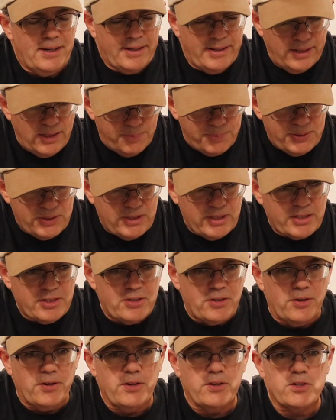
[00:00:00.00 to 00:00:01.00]
I got up at
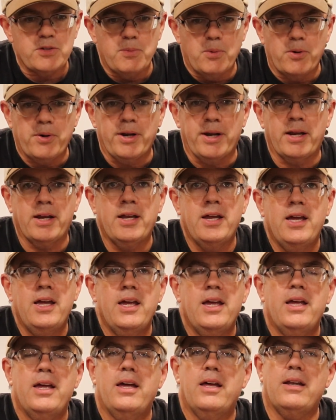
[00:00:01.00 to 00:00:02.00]
6.30 this morning
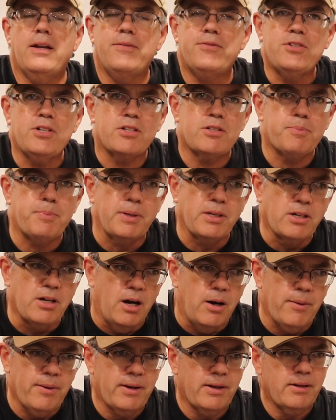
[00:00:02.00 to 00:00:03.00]
and I've just been
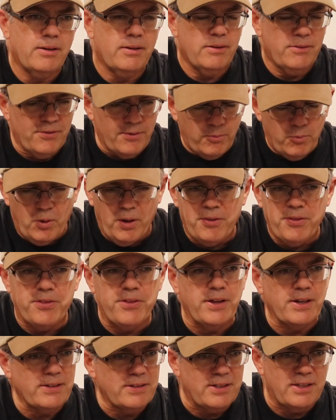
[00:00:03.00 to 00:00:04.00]
going from one
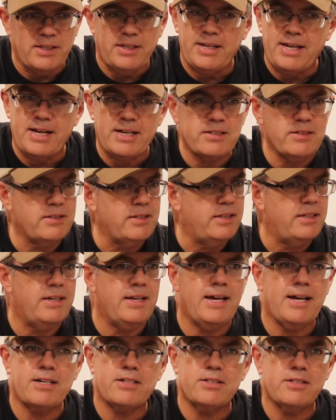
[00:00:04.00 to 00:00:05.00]
thing to the next, to the
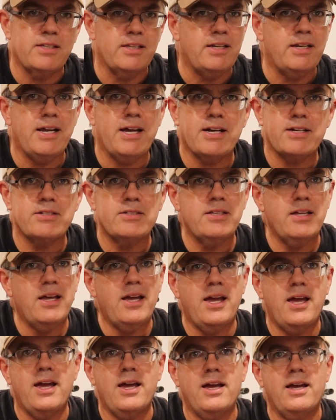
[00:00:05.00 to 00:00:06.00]
next, to the next.
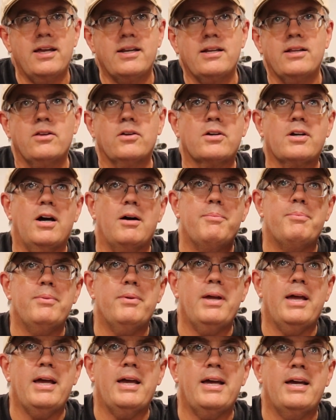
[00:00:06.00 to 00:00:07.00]
And I look
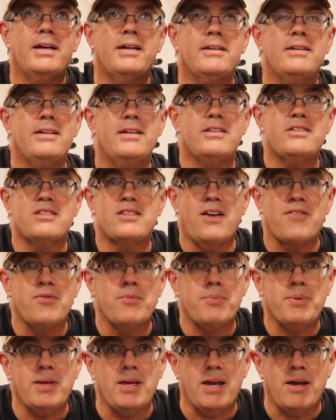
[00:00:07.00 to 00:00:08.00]
up and it's
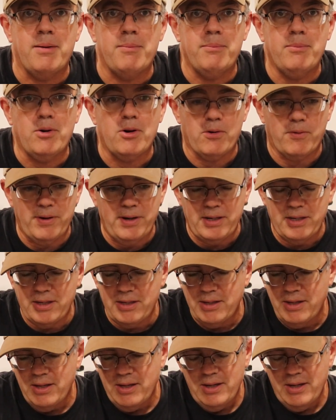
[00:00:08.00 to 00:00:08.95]
7 p.m. already.